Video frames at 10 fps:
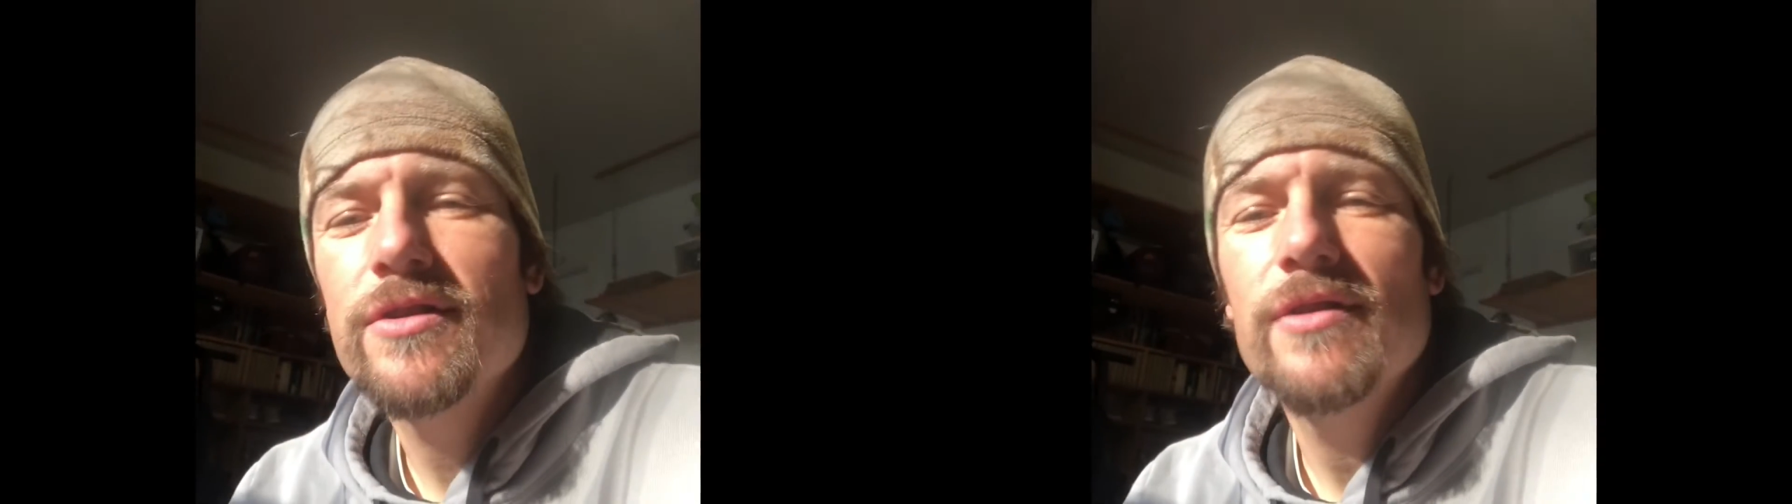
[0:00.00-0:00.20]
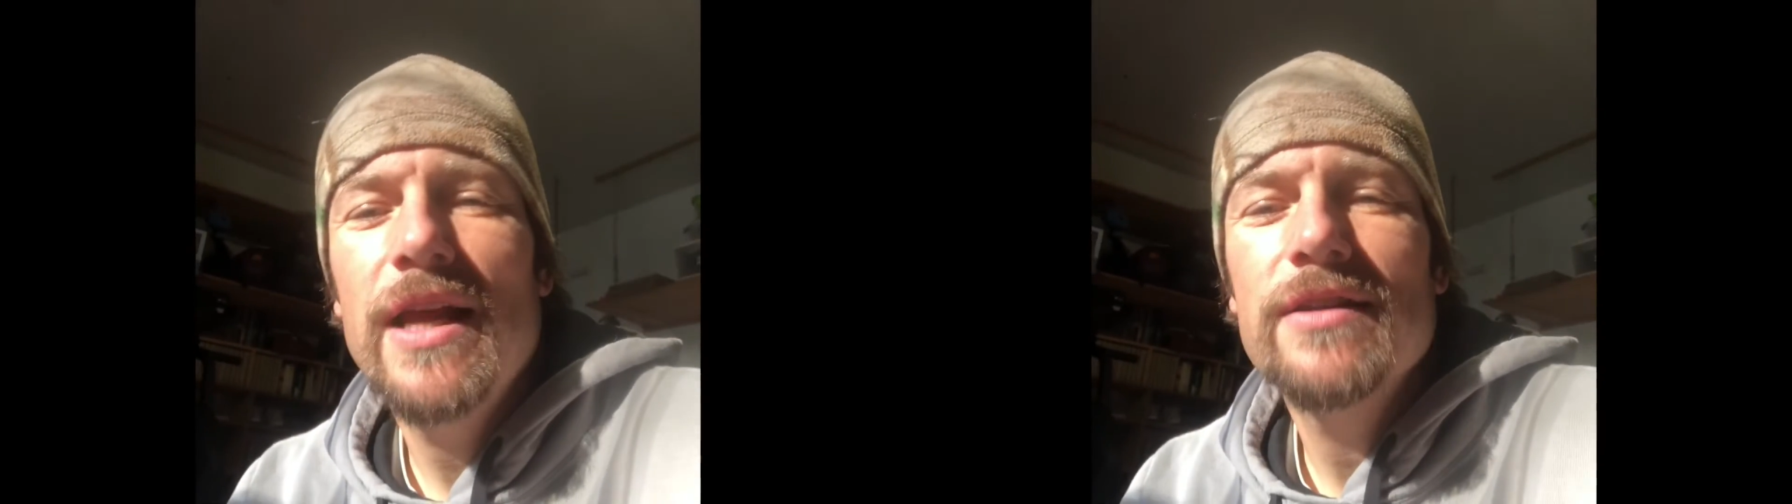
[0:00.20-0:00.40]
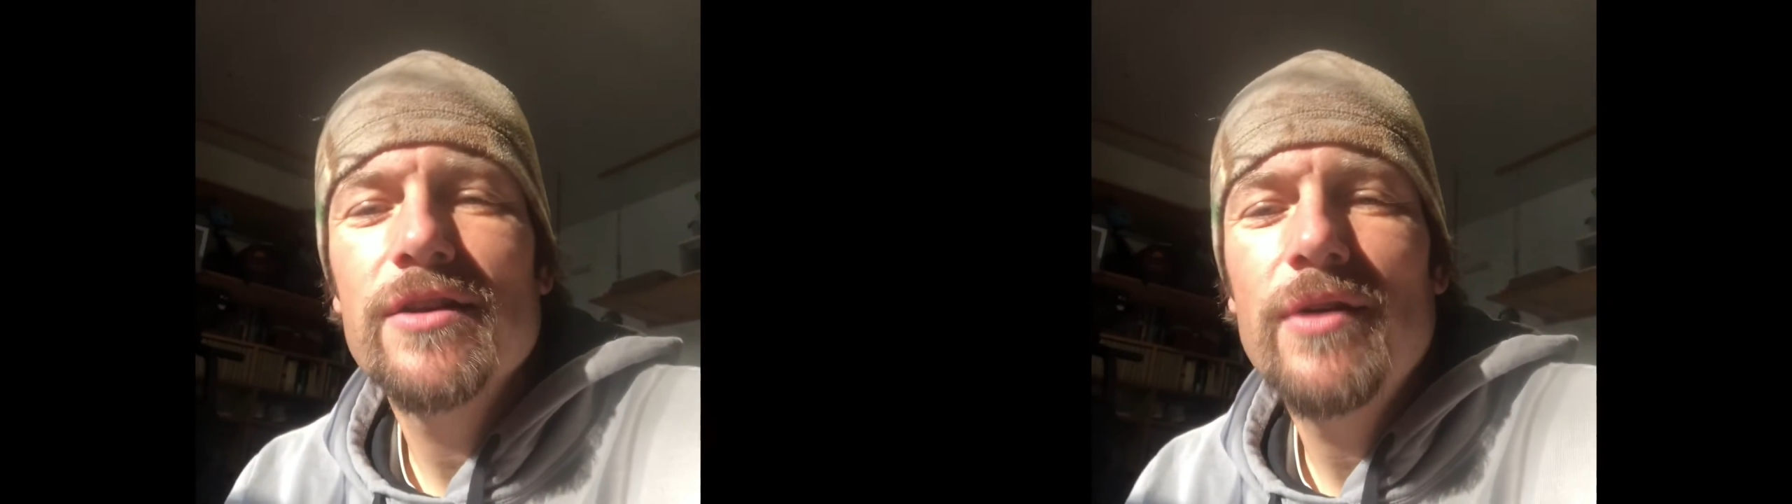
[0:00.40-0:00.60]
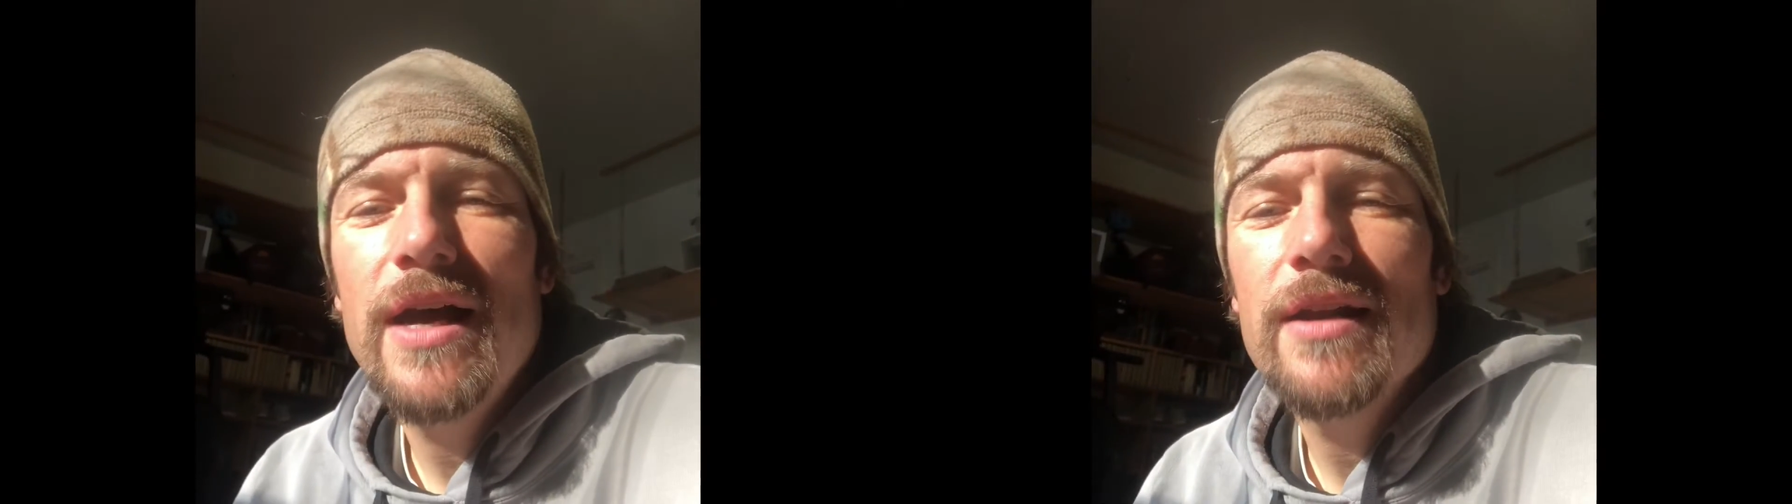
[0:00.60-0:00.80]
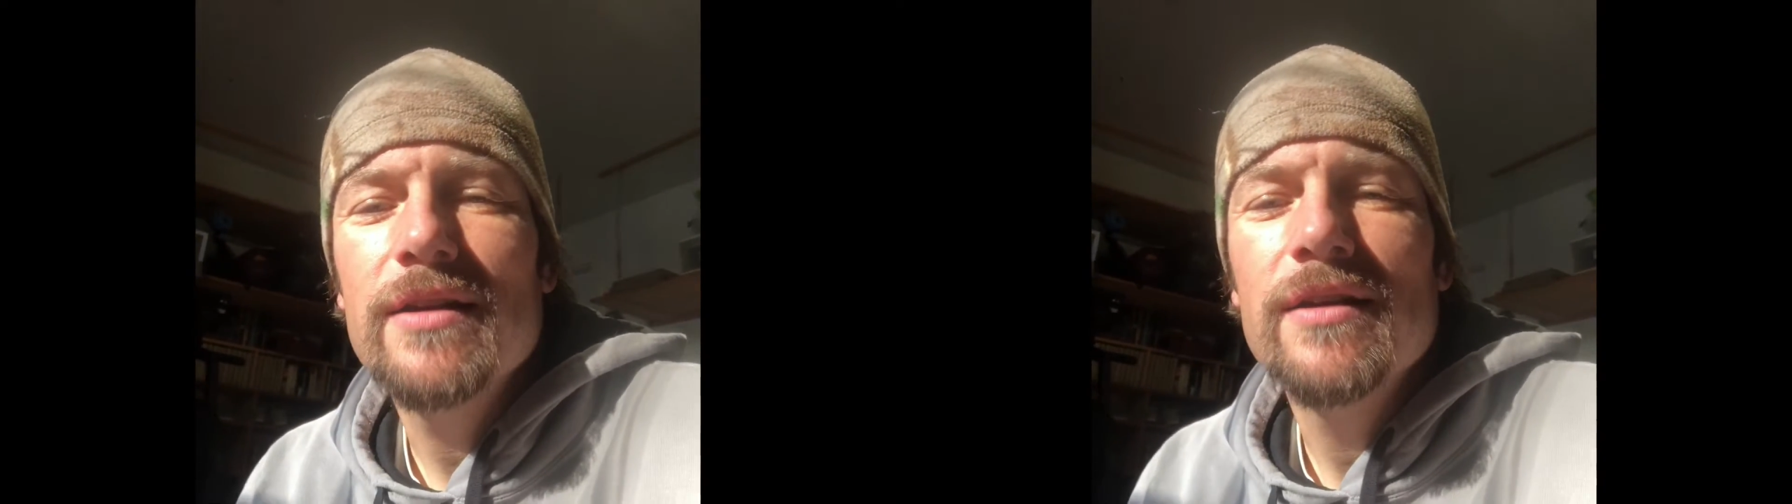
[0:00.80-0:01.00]
you like to go
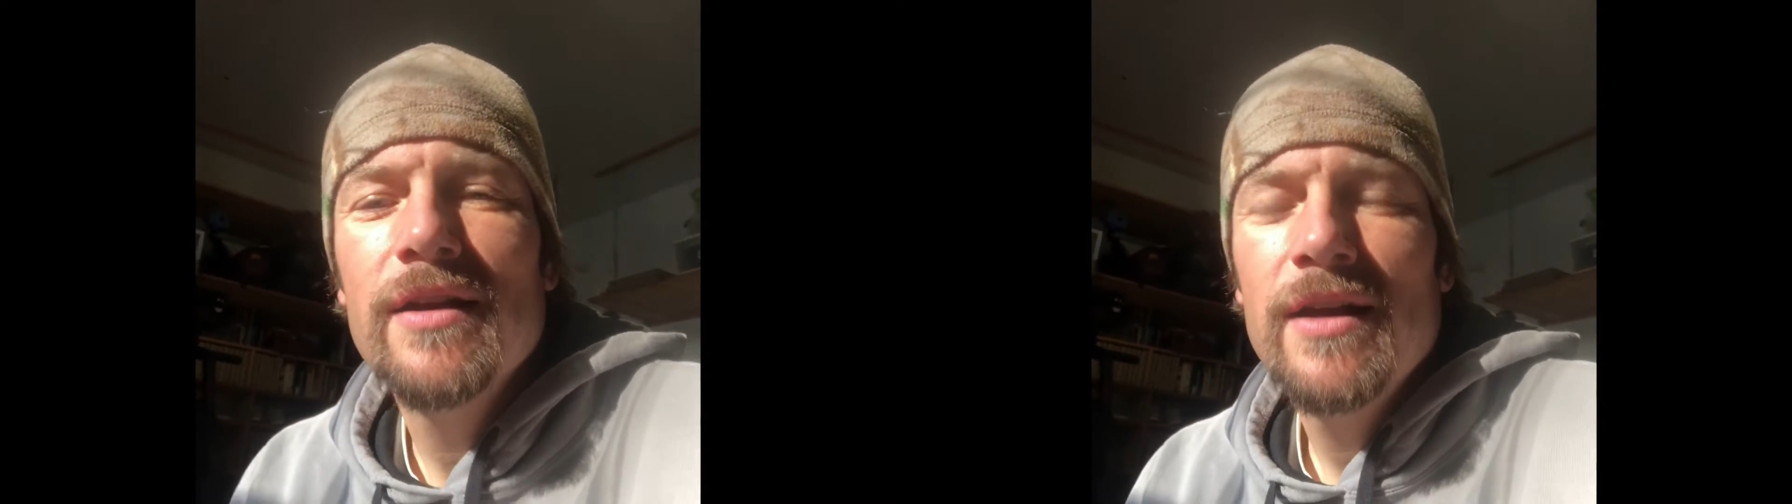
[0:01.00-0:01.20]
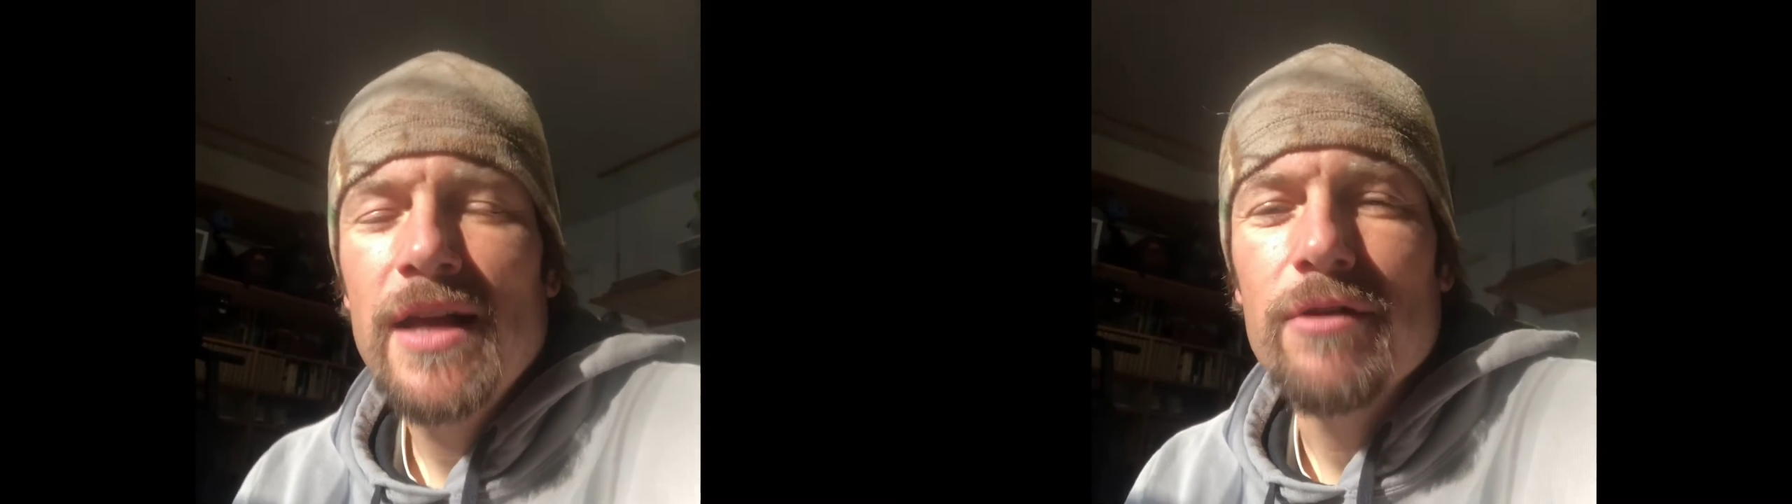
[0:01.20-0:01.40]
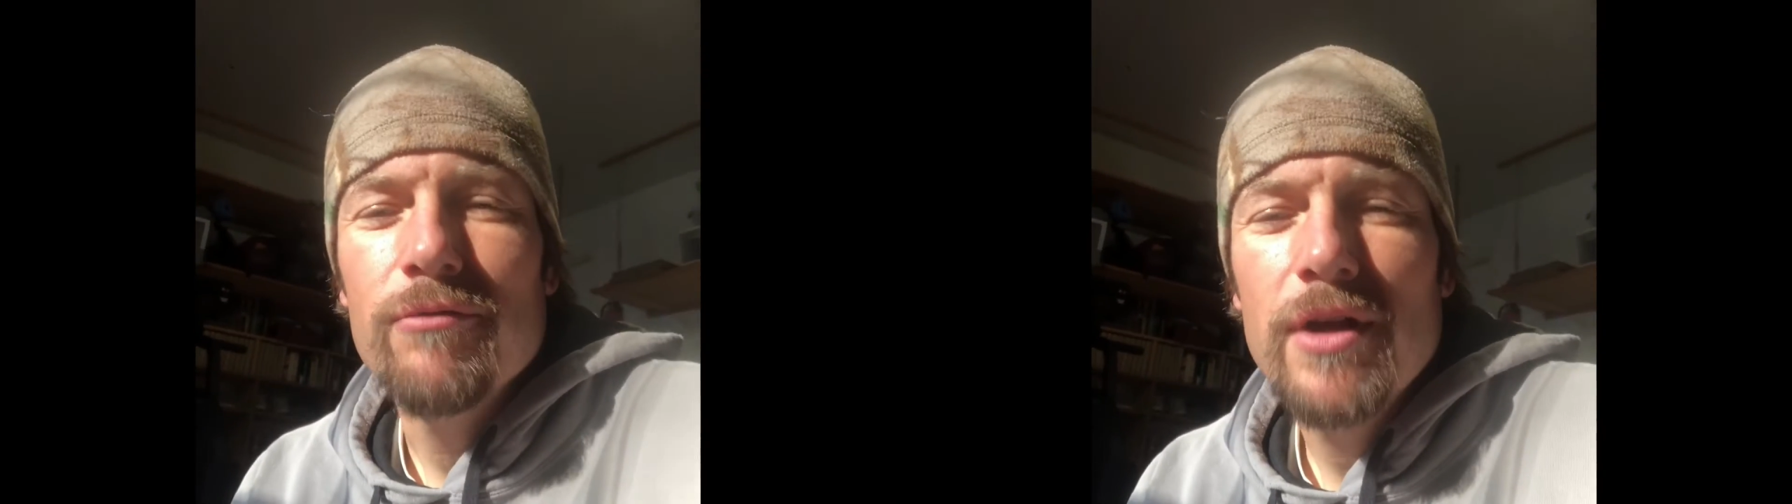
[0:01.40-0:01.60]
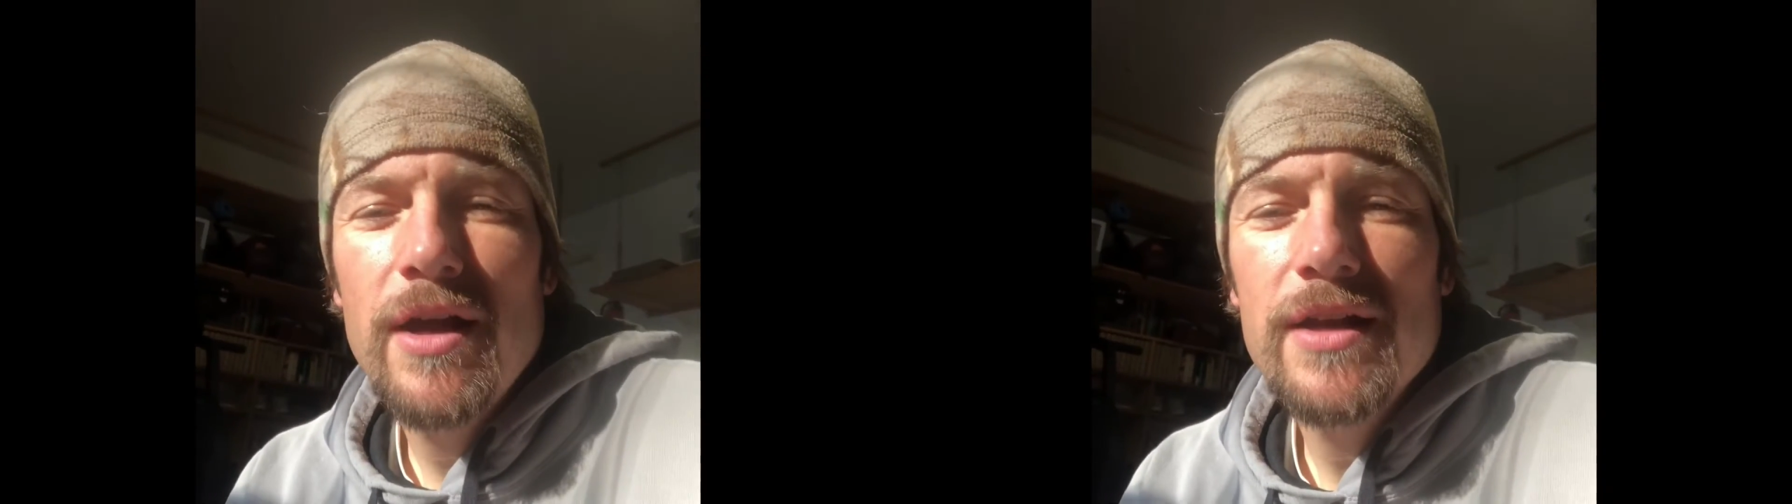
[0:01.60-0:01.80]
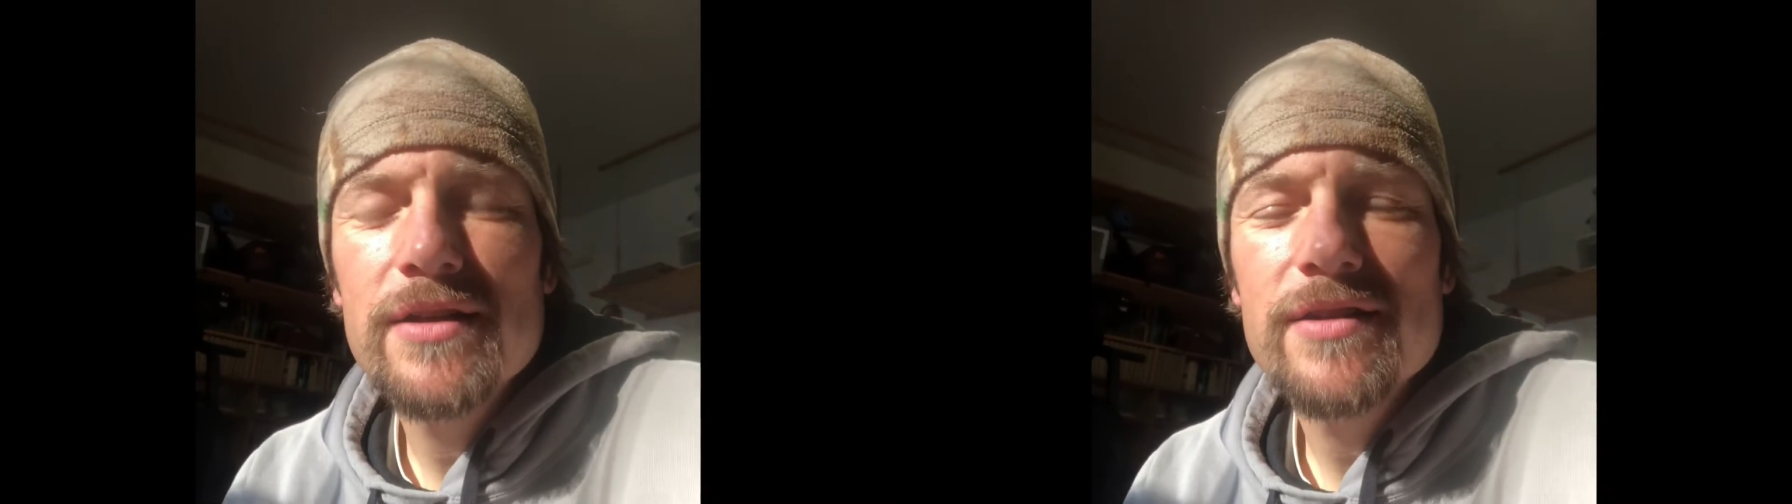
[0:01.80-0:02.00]
out and
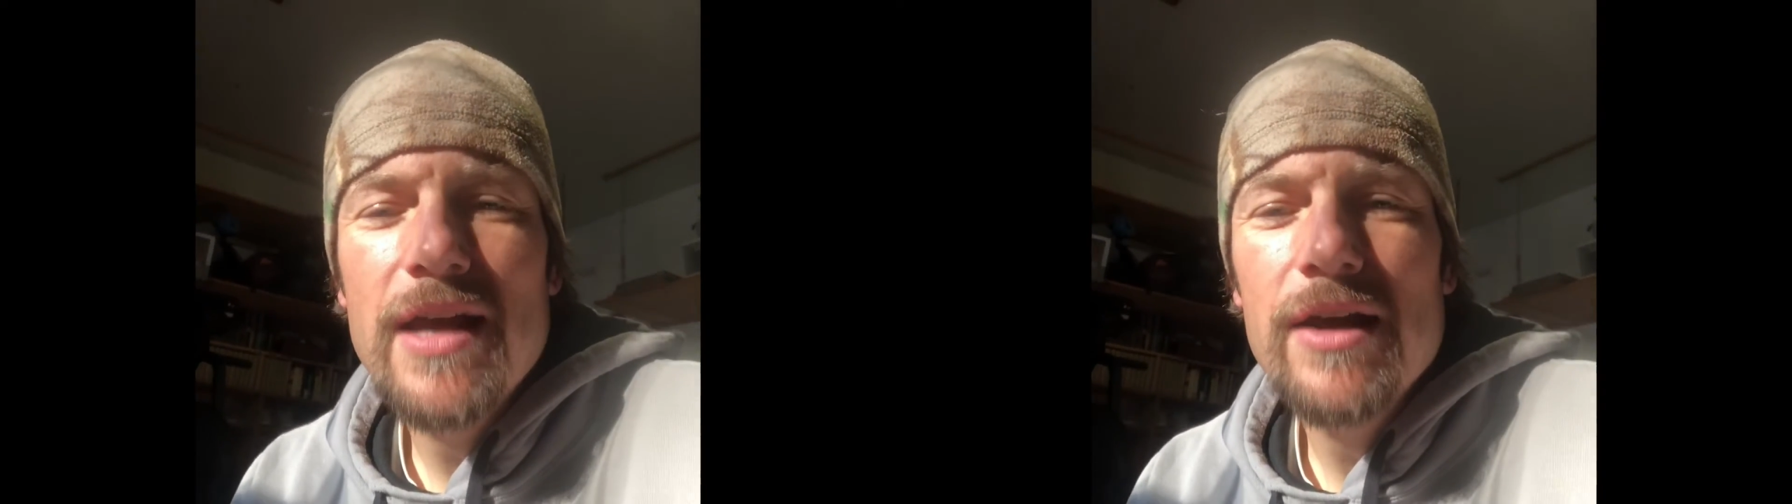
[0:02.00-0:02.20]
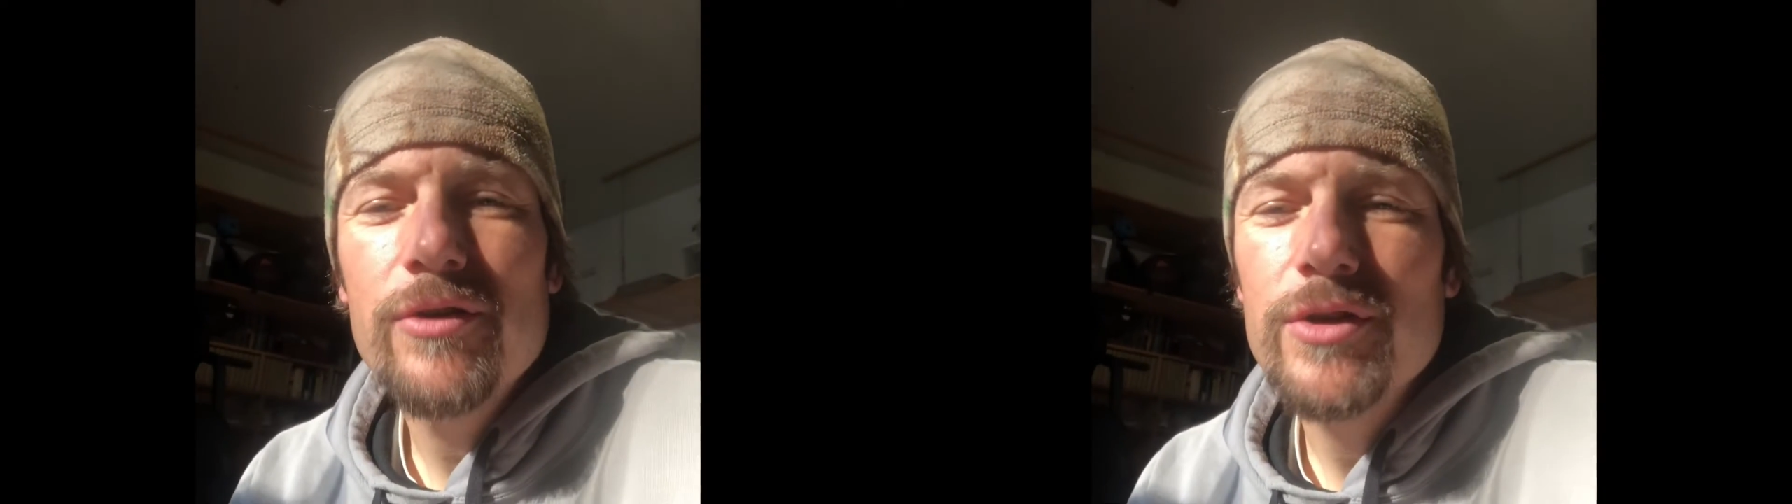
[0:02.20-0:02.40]
run and cycle,